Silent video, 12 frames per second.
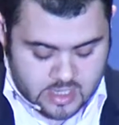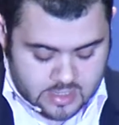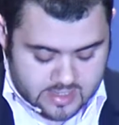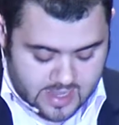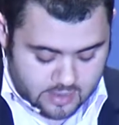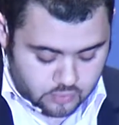
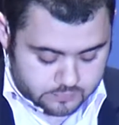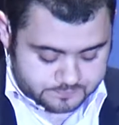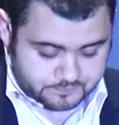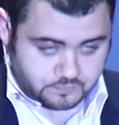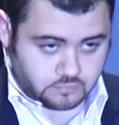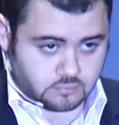Now,
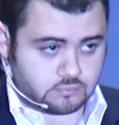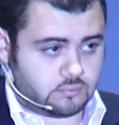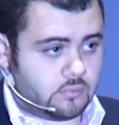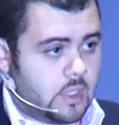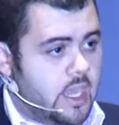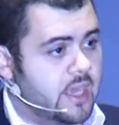
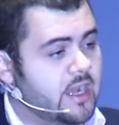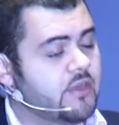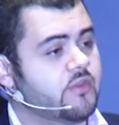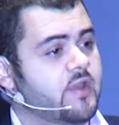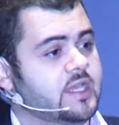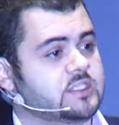
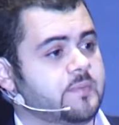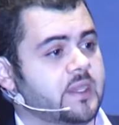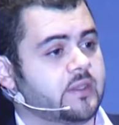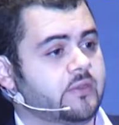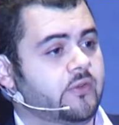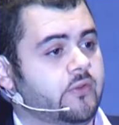another
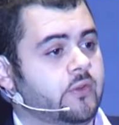aspect